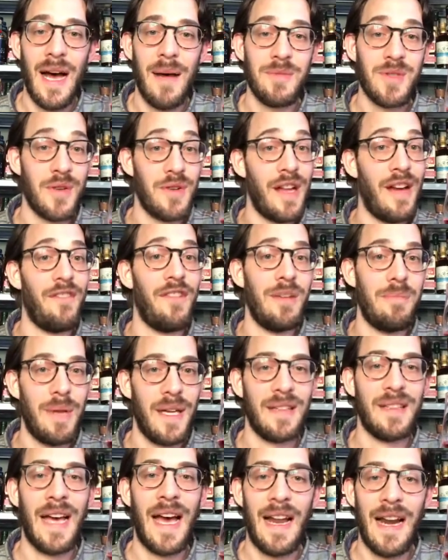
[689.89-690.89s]
So definitely
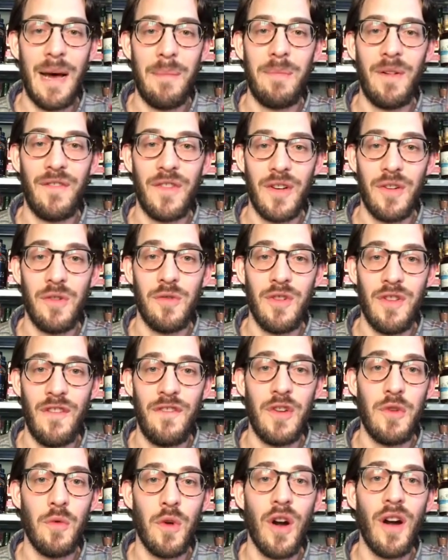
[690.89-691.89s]
pick that up if
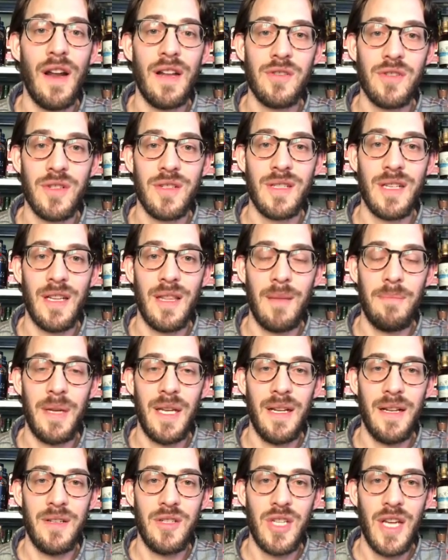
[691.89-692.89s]
you were interested in the
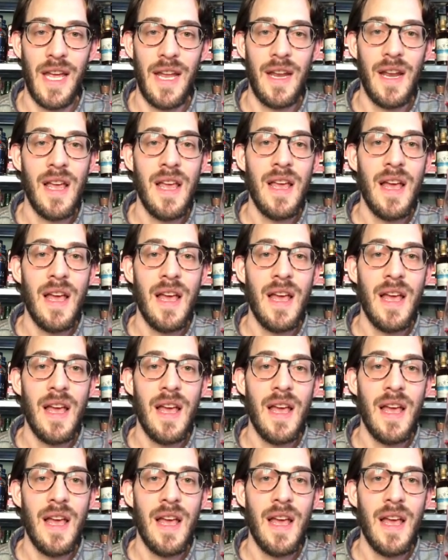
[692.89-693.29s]
peated gin.